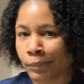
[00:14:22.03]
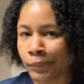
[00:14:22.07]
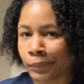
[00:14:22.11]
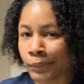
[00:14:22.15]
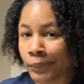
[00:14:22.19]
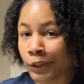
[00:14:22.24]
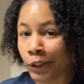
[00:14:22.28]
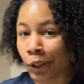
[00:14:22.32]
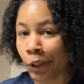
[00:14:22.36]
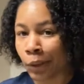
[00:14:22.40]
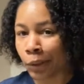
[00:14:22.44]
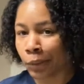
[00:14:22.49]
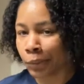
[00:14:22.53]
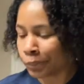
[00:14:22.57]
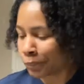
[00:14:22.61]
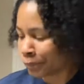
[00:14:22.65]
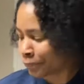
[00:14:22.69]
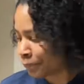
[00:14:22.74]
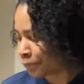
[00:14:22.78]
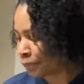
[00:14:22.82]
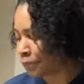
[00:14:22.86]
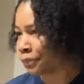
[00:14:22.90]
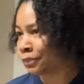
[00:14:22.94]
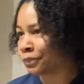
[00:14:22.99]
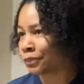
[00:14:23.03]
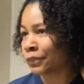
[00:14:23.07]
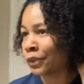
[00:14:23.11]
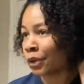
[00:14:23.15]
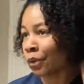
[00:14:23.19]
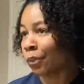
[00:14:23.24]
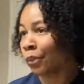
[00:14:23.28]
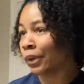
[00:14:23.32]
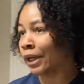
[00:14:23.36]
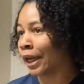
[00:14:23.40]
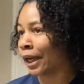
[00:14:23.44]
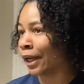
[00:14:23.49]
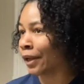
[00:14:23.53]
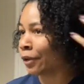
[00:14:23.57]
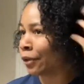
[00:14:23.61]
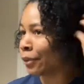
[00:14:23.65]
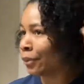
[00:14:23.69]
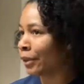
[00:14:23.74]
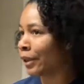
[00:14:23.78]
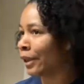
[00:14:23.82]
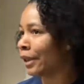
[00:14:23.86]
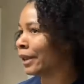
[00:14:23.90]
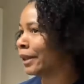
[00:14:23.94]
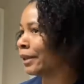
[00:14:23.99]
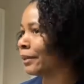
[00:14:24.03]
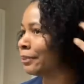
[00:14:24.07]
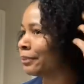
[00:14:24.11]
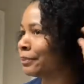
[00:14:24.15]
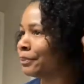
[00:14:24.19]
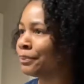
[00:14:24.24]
So we ain't doing that.